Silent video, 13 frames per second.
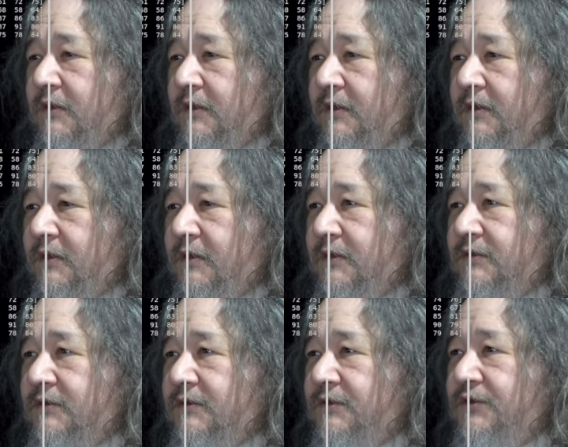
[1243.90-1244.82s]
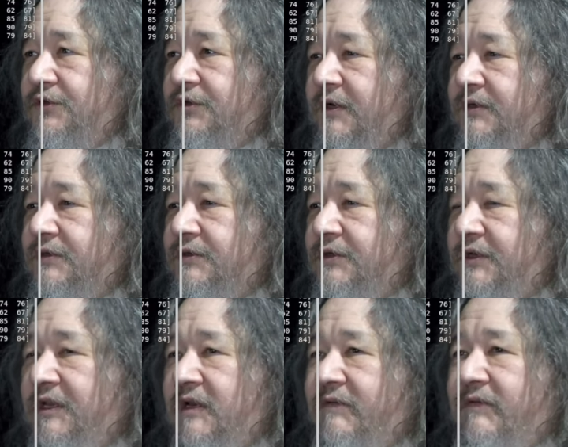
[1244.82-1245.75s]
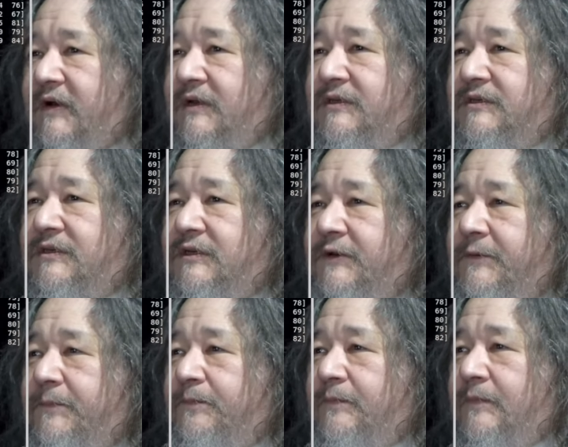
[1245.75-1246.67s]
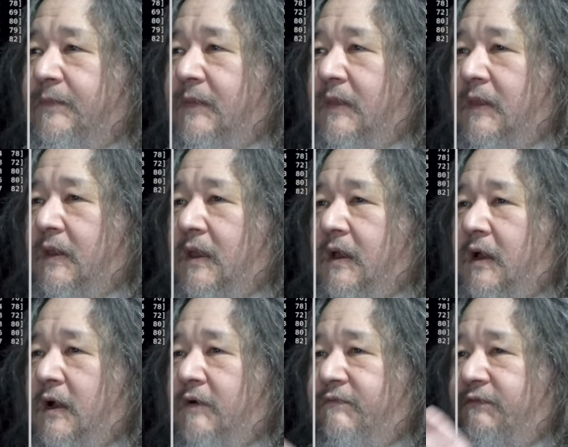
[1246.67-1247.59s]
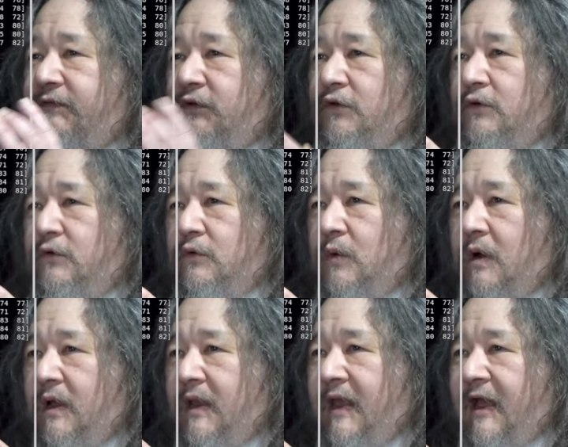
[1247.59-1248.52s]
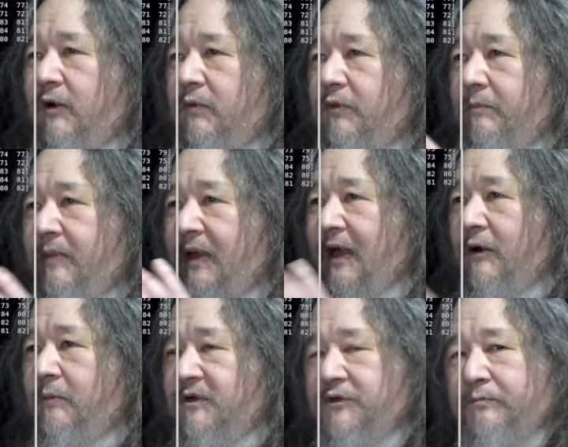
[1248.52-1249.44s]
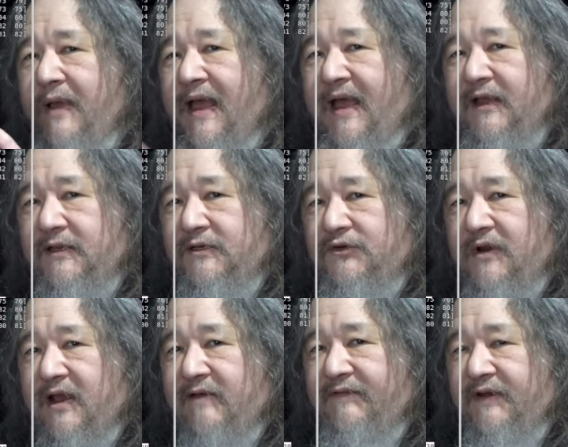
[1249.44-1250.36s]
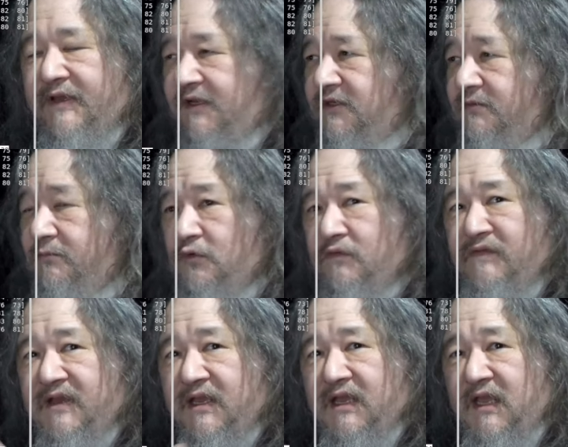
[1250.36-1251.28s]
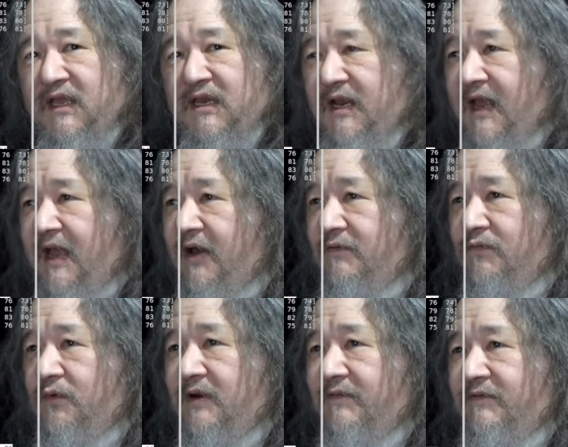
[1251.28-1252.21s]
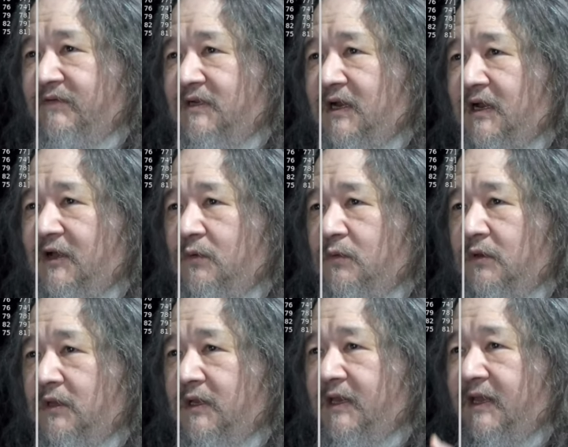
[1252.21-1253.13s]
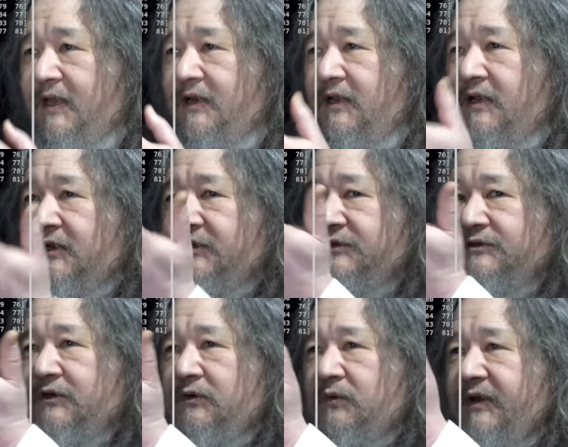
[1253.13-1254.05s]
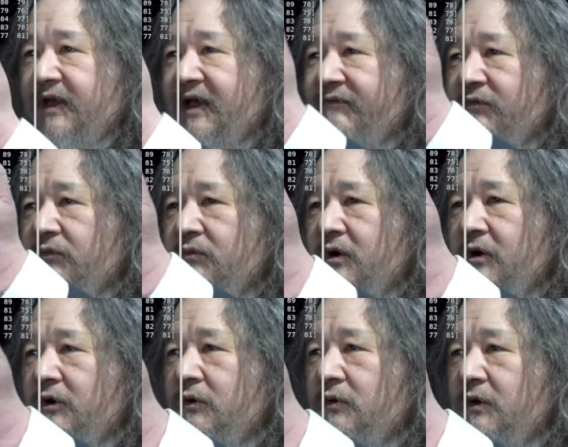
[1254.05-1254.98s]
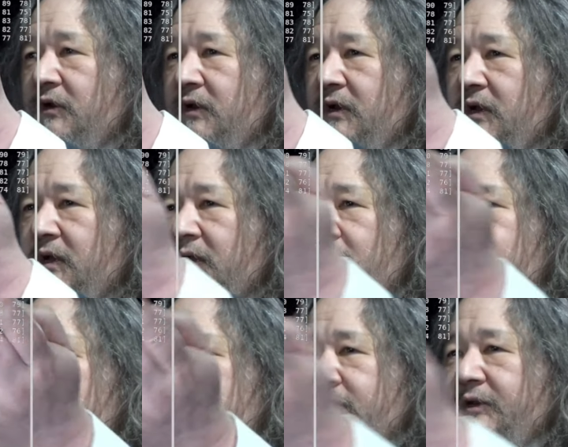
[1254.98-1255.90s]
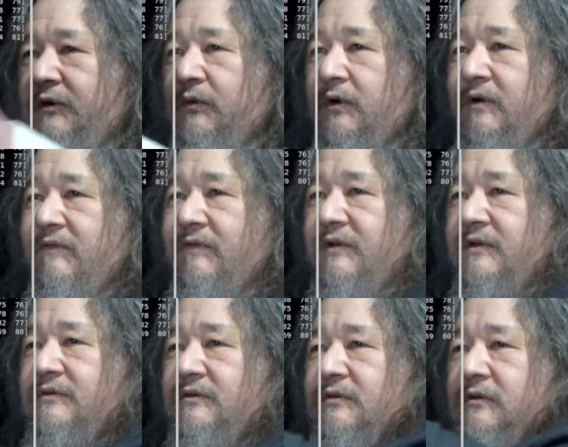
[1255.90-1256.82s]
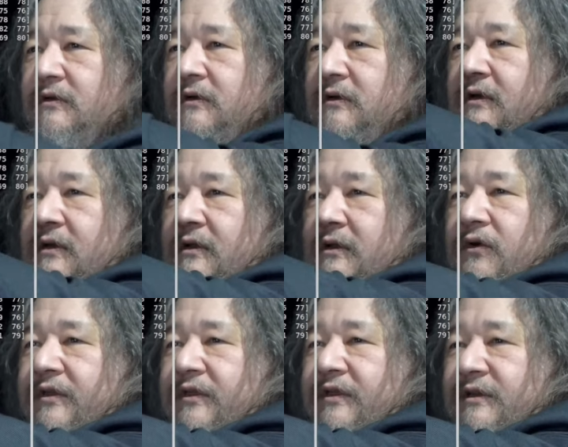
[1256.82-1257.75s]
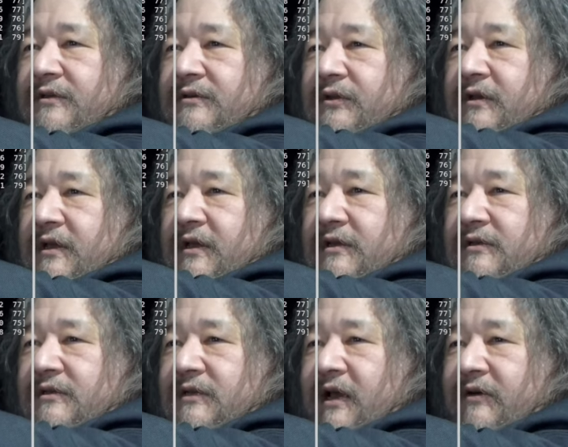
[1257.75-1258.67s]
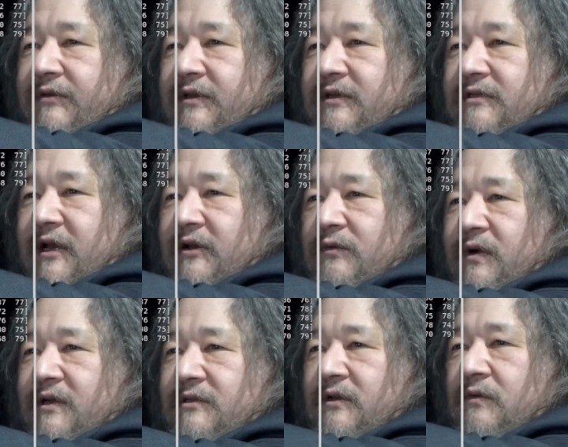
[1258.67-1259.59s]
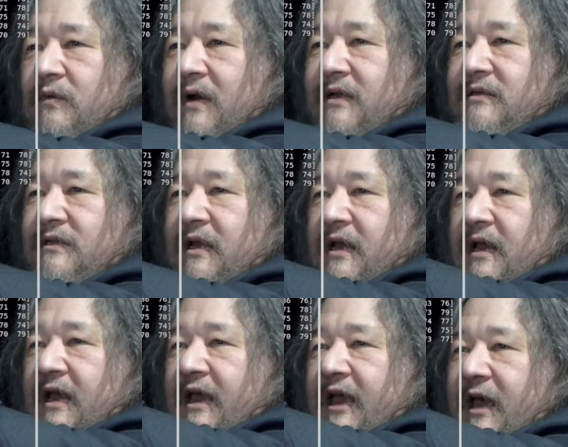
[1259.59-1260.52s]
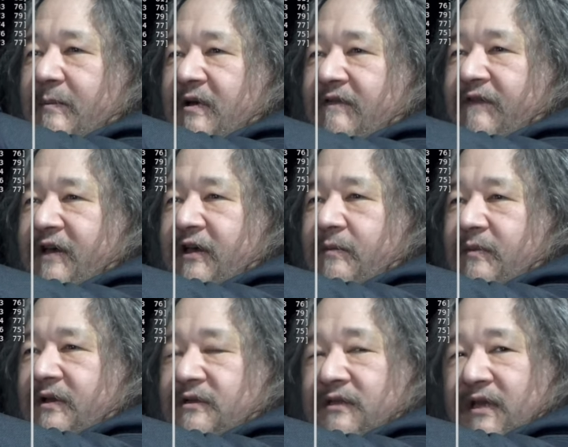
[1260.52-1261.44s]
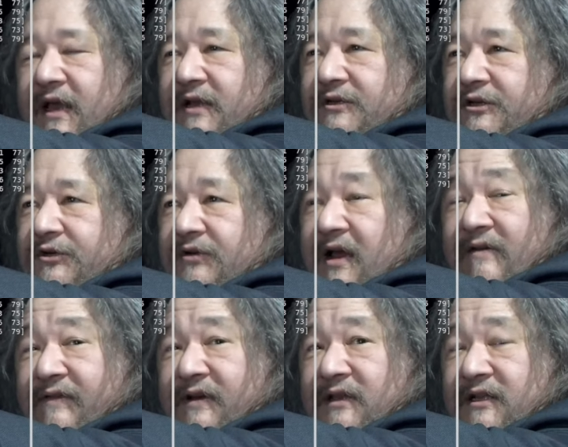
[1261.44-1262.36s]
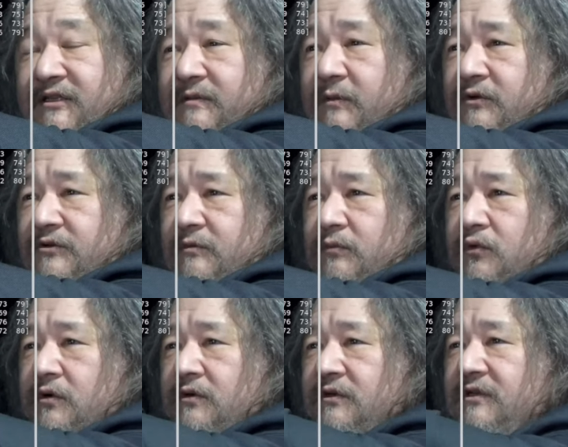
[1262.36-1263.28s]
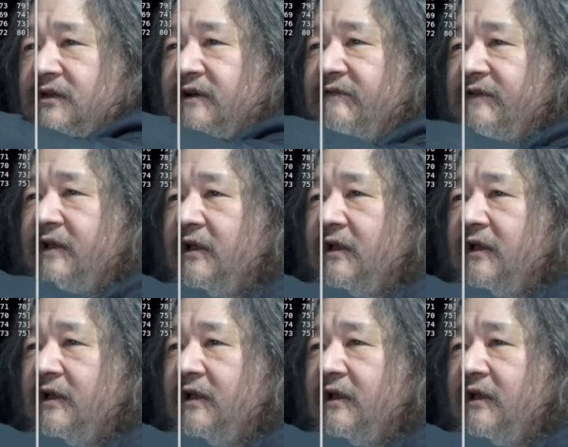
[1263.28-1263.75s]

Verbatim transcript: th this is just to give us a view on how the how much packet traffic is moving in and out of whatever tile we're looking at. So we have a row, uh, you know, wherever it is, uh, northeast, east, southeast, southwest, and west, MFM is the engine traffic, that's the most important stuff.